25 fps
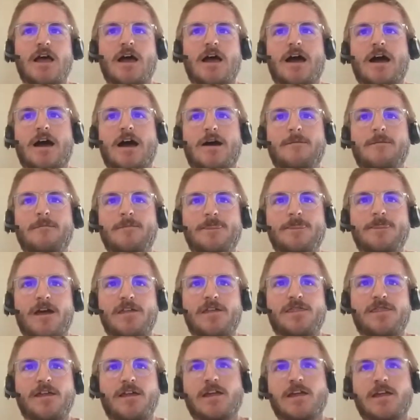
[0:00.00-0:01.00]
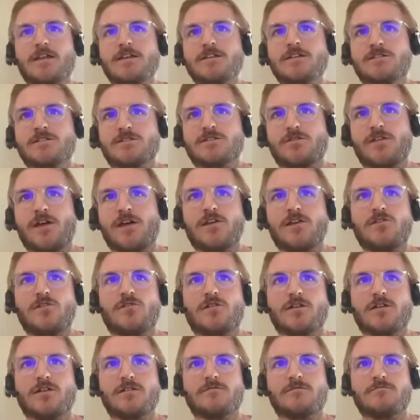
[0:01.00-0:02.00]
I think it is so that
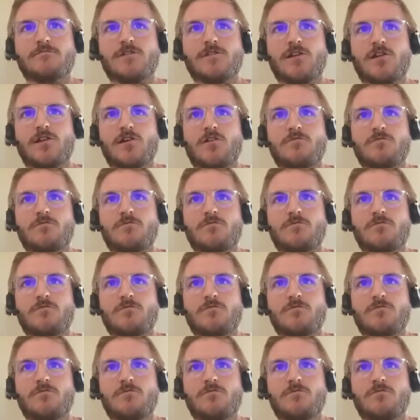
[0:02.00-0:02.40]
you can,